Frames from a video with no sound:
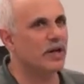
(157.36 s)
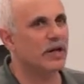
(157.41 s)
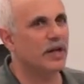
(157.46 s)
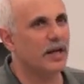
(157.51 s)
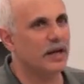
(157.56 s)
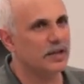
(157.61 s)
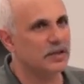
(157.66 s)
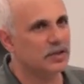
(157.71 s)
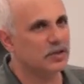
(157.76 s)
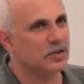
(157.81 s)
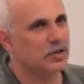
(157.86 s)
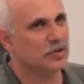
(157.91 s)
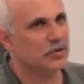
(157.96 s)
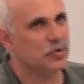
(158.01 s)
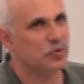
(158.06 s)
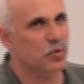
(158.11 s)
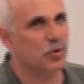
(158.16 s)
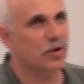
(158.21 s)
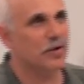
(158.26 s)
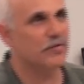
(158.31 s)
connects to
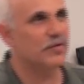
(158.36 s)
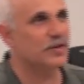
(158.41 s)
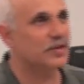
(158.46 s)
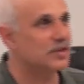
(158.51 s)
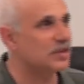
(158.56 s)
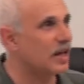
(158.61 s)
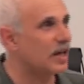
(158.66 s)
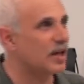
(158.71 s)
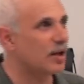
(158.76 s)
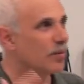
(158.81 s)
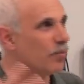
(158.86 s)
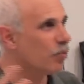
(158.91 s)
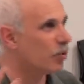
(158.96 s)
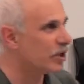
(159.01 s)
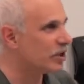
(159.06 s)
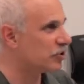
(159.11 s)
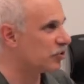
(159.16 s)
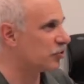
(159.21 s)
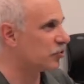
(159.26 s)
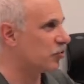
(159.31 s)
sort of the Salem
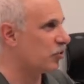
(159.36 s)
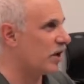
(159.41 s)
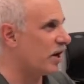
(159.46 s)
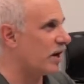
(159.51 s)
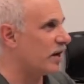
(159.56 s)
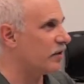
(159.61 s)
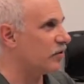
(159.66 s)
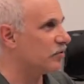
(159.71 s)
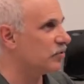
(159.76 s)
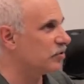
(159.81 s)
witch trials,